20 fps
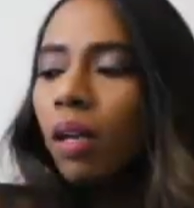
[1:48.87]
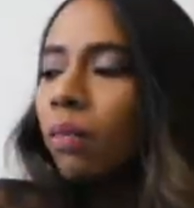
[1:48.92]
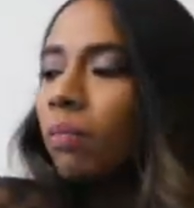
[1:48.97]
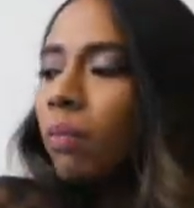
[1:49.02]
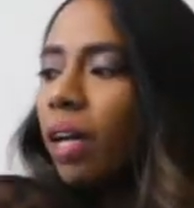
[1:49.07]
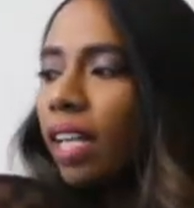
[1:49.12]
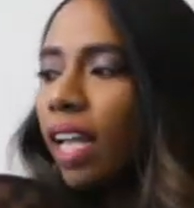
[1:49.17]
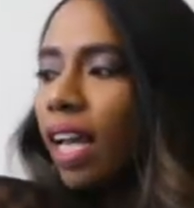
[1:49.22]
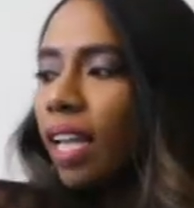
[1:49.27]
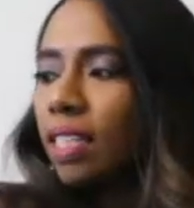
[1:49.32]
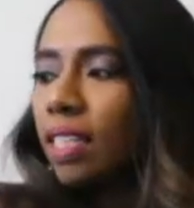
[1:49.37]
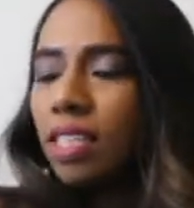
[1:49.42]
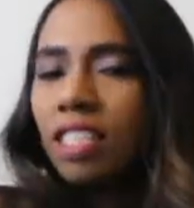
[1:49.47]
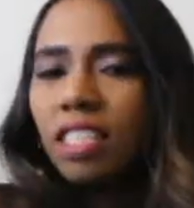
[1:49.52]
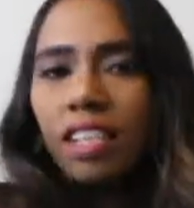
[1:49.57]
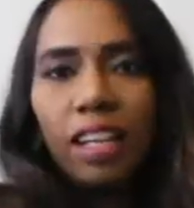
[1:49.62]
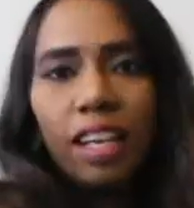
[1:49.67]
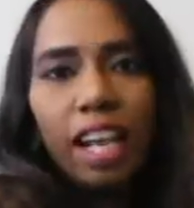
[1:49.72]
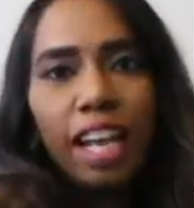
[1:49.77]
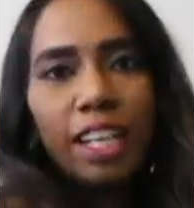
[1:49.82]
but I
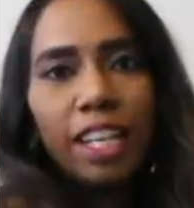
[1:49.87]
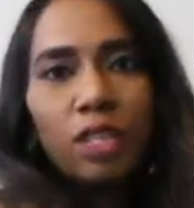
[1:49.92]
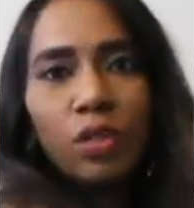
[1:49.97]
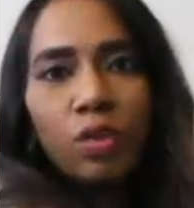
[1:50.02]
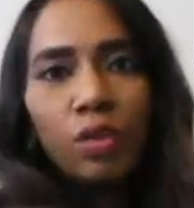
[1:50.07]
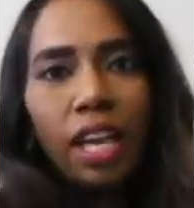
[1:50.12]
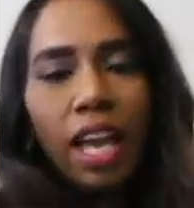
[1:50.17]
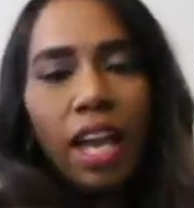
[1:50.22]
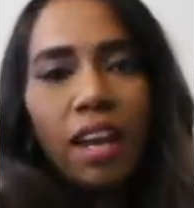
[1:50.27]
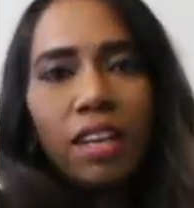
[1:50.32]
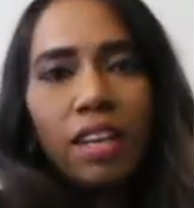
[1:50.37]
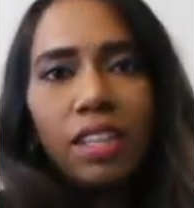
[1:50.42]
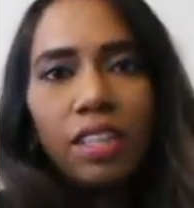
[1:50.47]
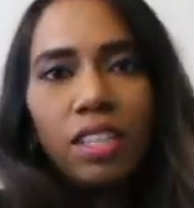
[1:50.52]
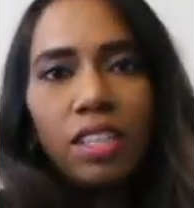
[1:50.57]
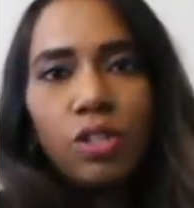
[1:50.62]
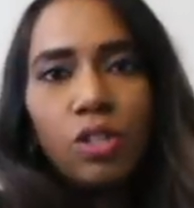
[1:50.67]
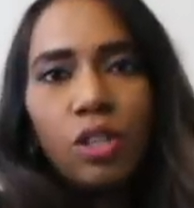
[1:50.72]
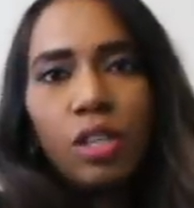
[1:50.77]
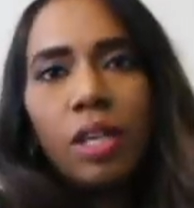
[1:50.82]
still like to carry
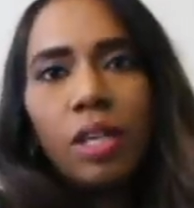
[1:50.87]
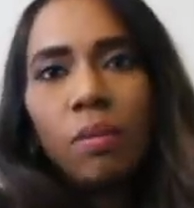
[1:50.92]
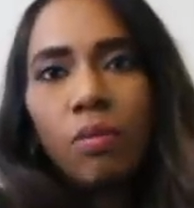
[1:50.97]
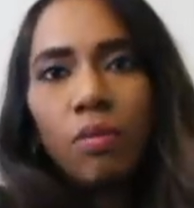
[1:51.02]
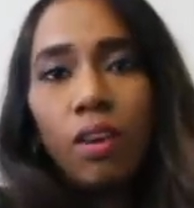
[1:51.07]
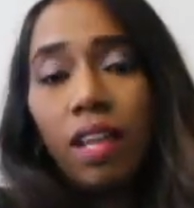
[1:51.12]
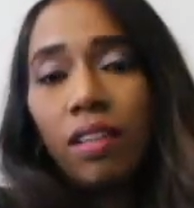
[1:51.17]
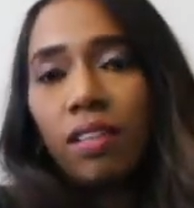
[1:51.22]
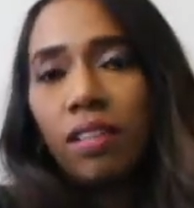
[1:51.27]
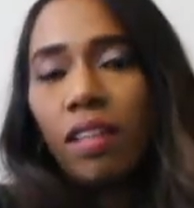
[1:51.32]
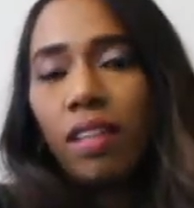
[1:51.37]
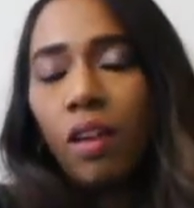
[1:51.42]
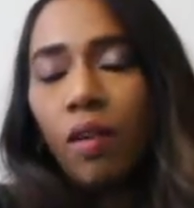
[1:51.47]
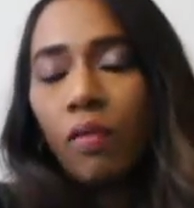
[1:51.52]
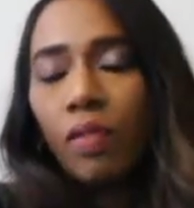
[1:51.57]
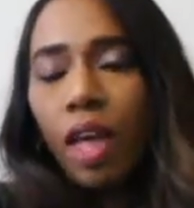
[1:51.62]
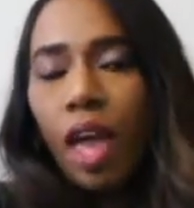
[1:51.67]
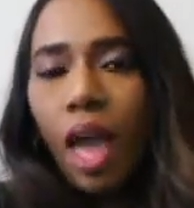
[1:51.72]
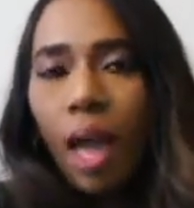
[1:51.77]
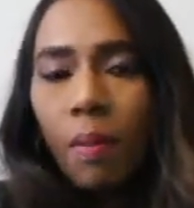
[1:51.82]
the GM rather than of
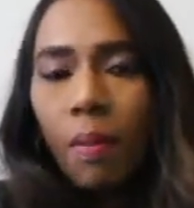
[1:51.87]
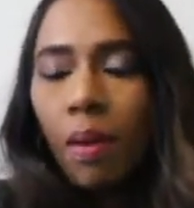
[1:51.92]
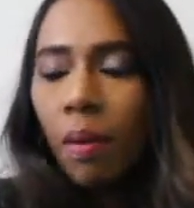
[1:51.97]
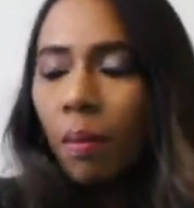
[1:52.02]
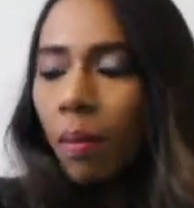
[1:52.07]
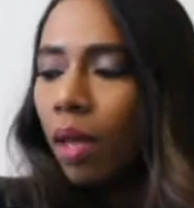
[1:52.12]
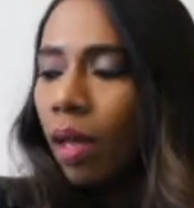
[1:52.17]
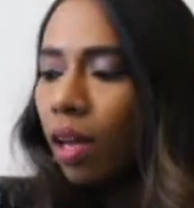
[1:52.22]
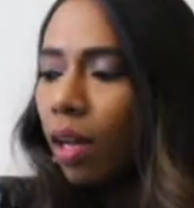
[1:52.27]
the MM.